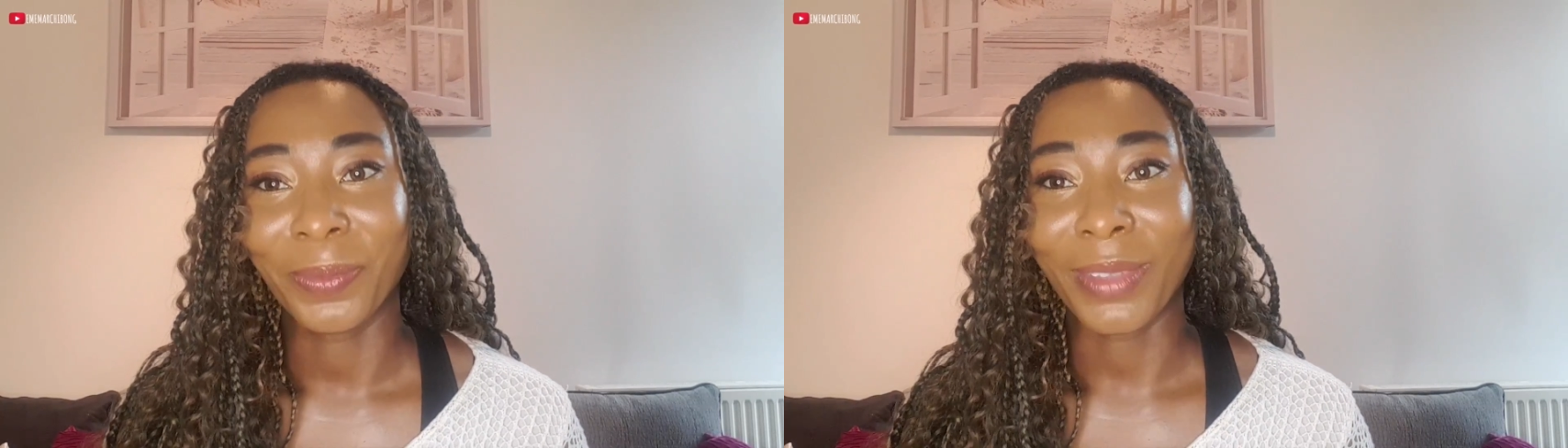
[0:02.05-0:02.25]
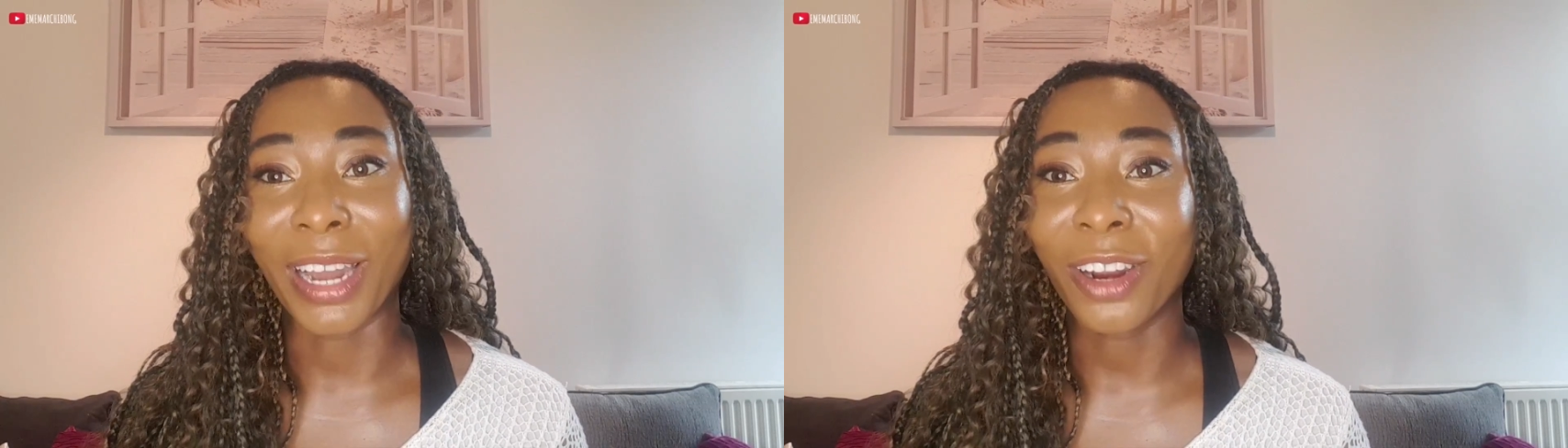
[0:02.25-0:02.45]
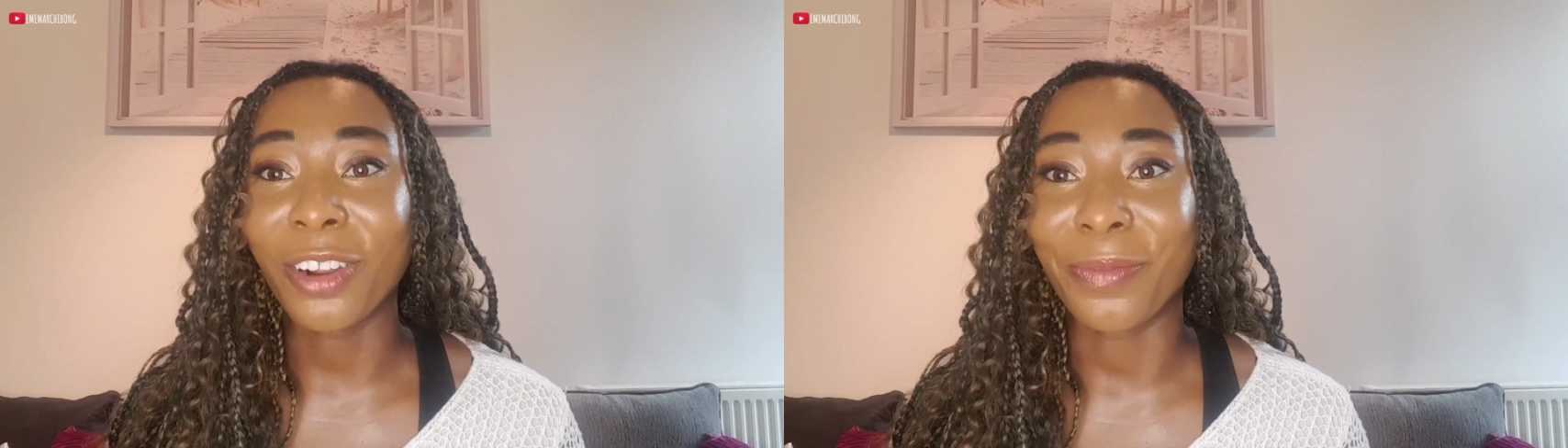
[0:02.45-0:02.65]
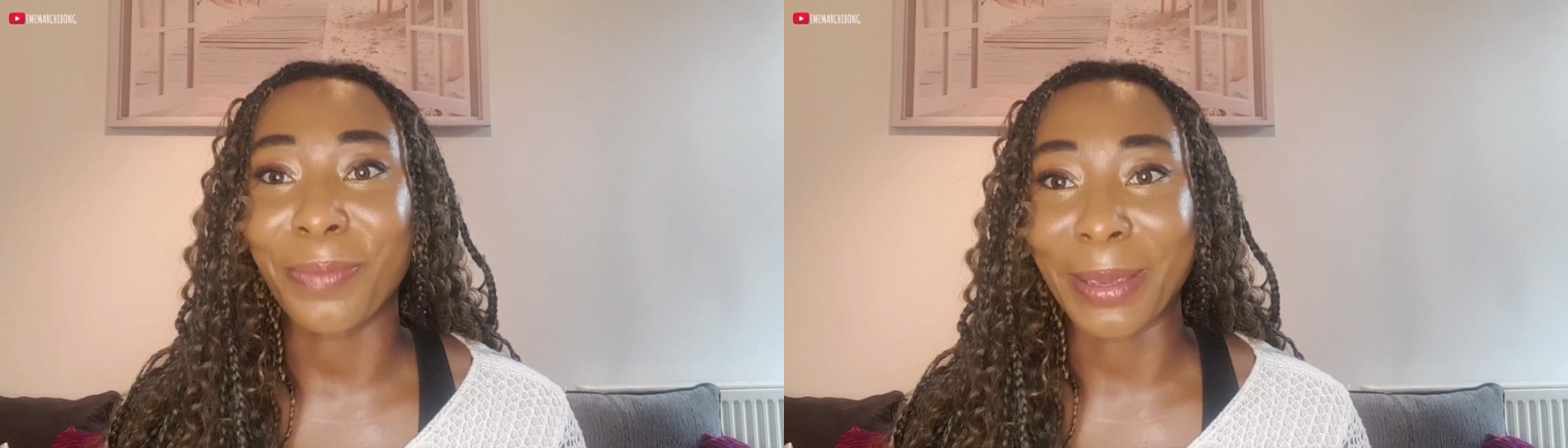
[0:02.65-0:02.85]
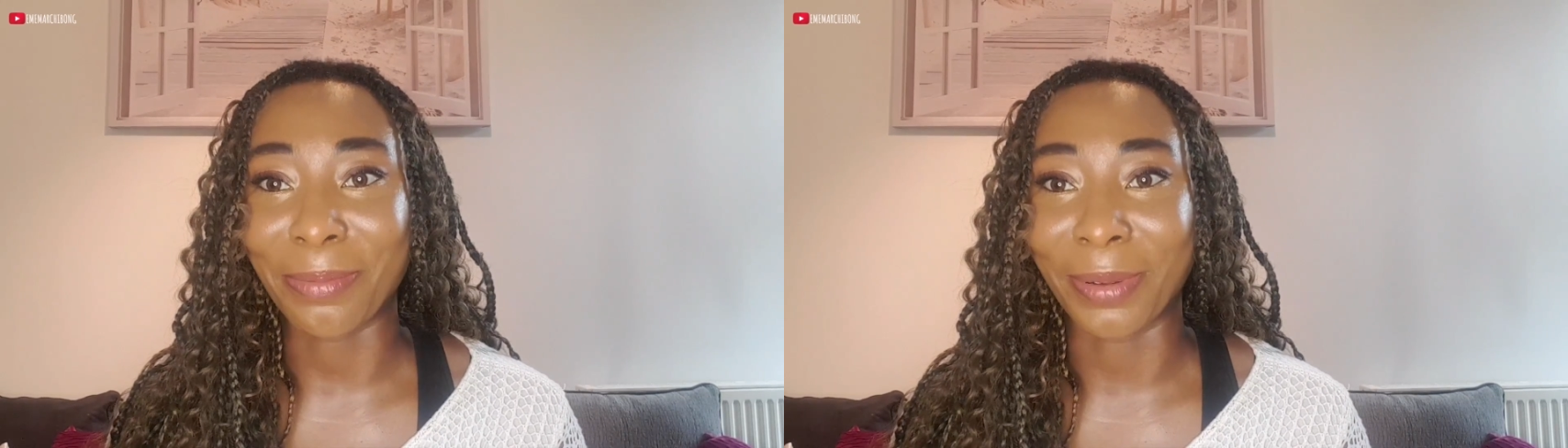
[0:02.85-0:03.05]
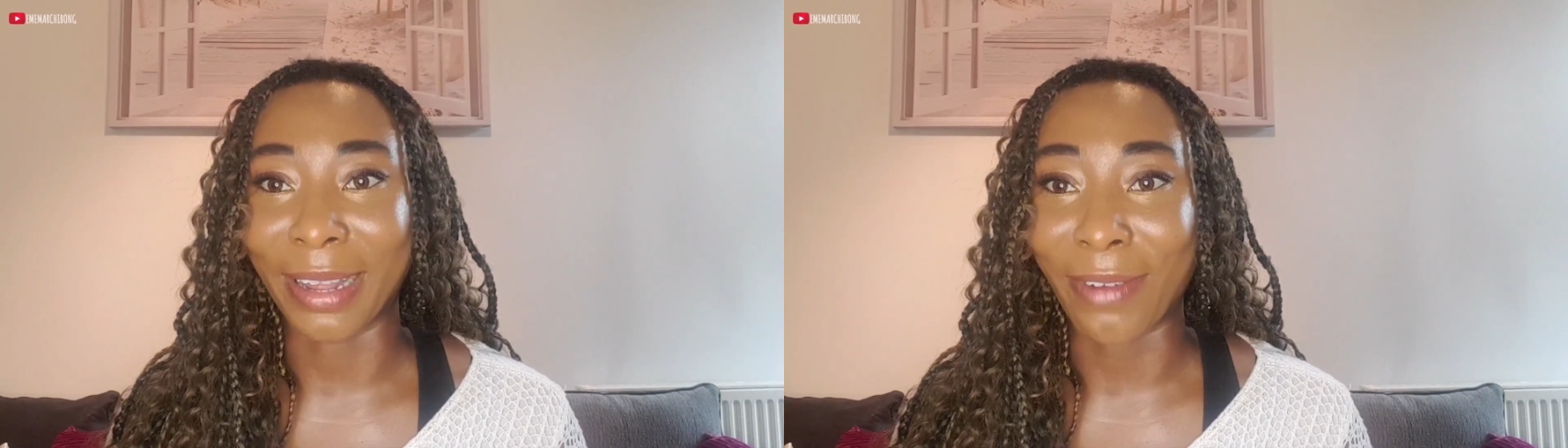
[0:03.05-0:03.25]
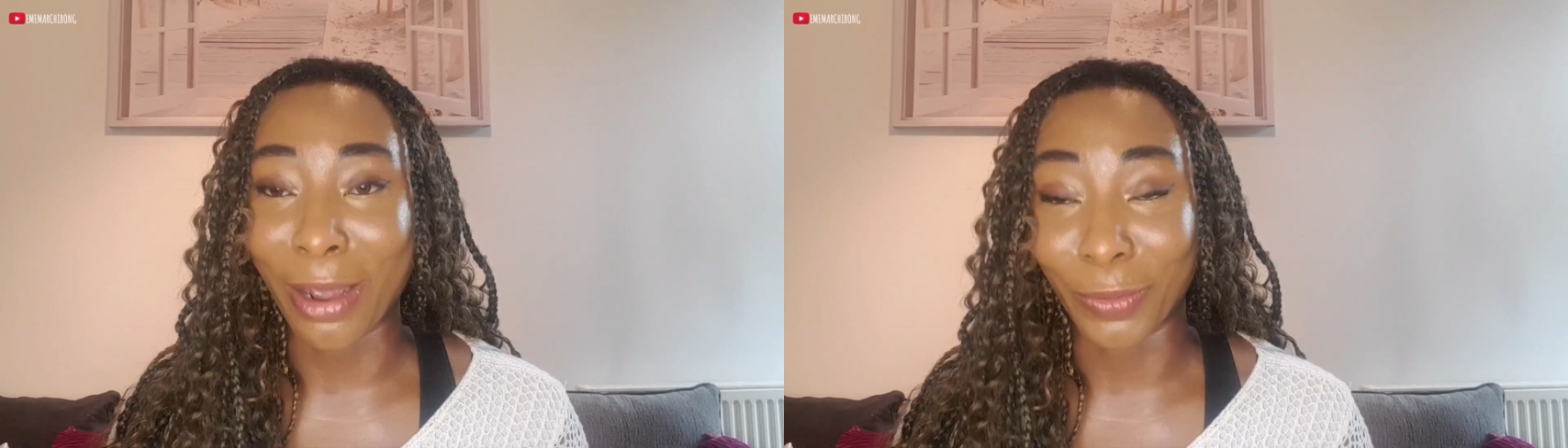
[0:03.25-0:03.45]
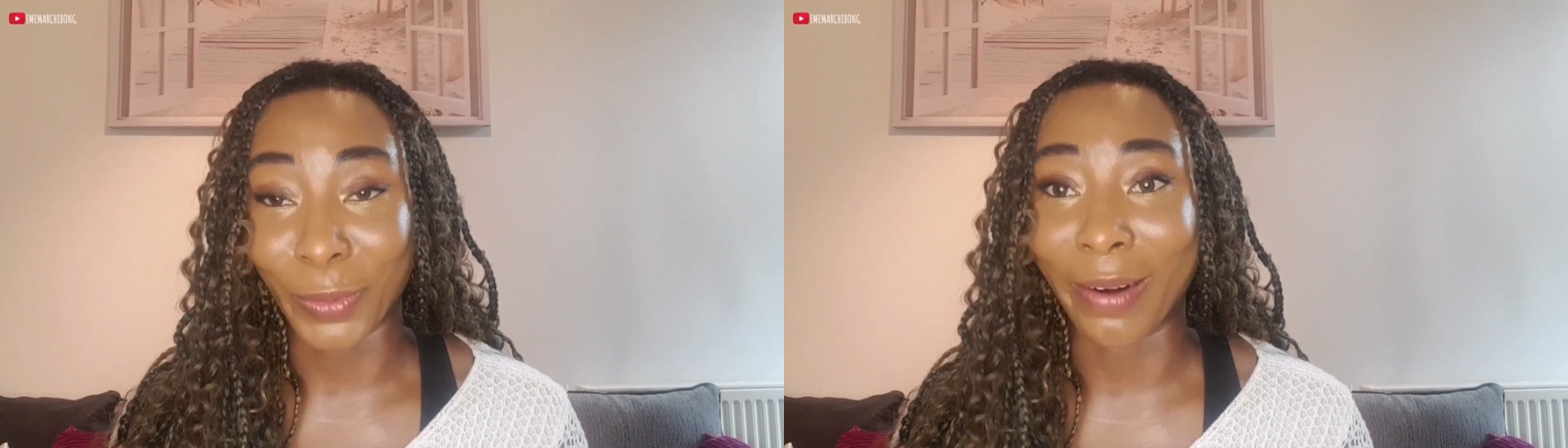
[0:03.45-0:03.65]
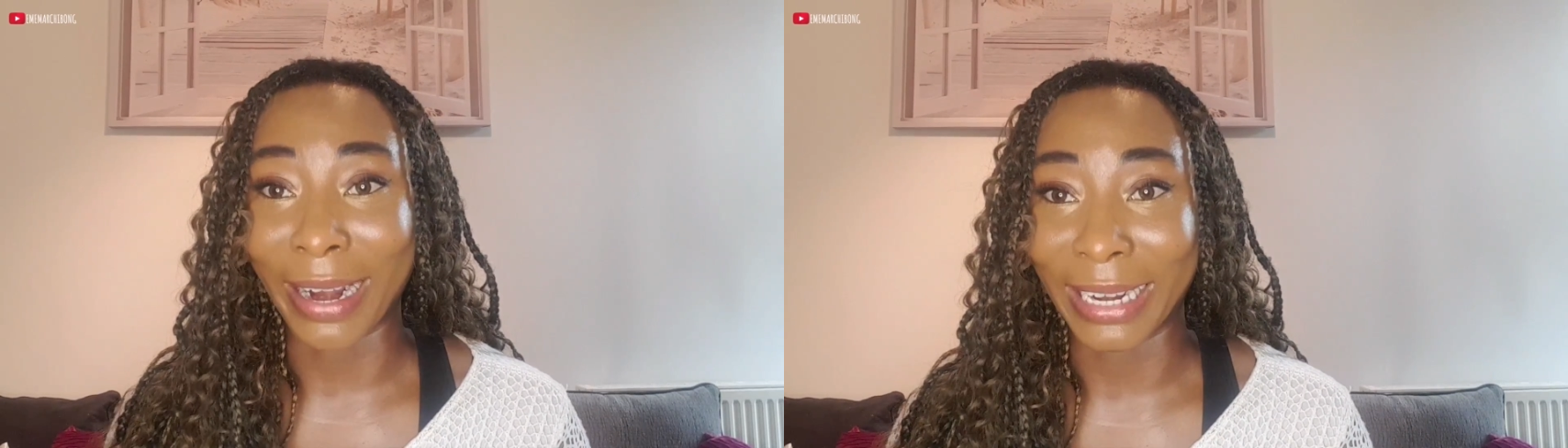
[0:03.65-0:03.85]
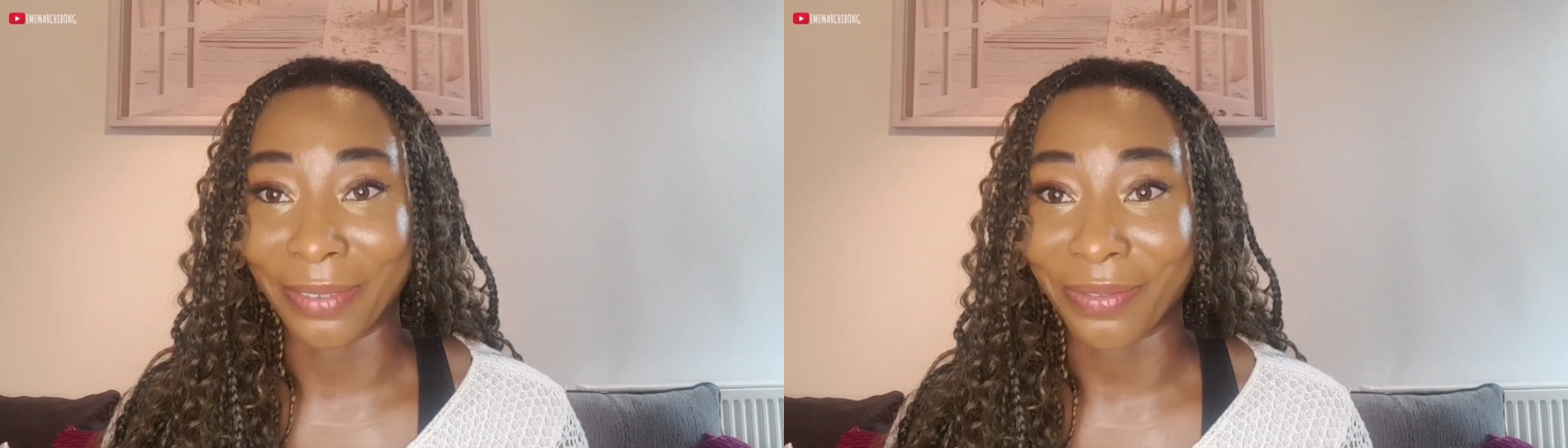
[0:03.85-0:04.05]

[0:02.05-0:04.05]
A lot of people around where I live